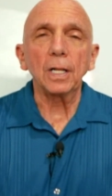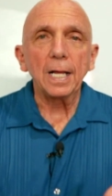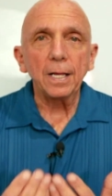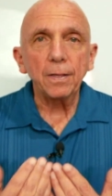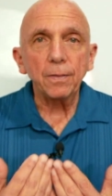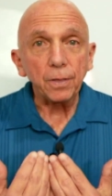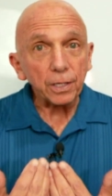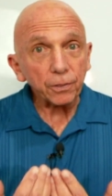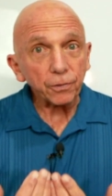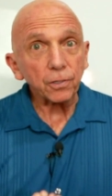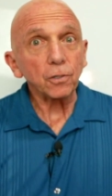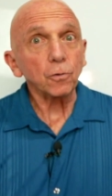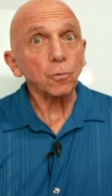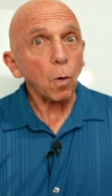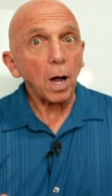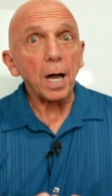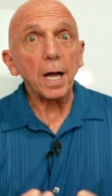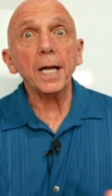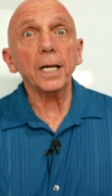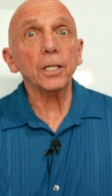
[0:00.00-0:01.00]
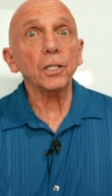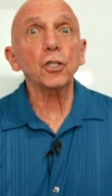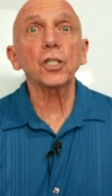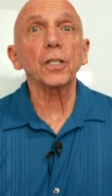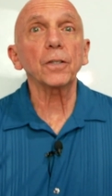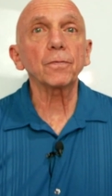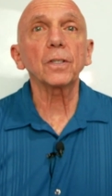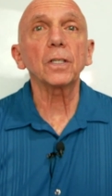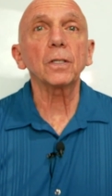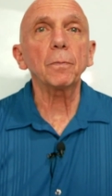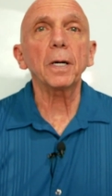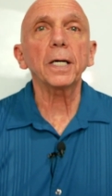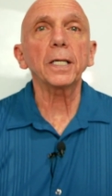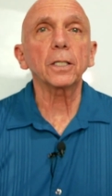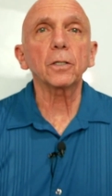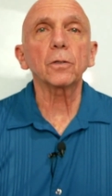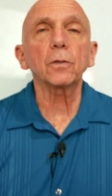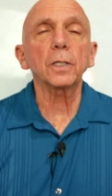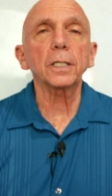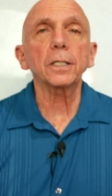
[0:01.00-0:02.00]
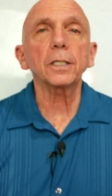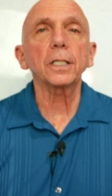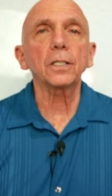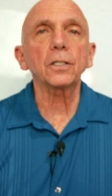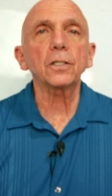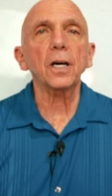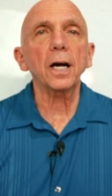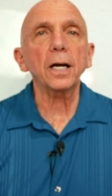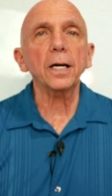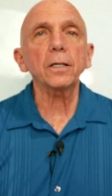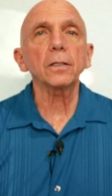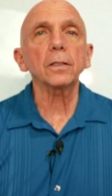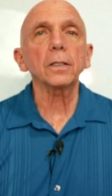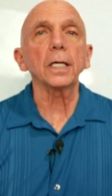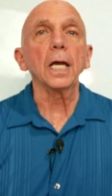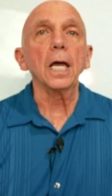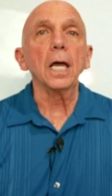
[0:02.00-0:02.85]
This is why I shifted my career entirely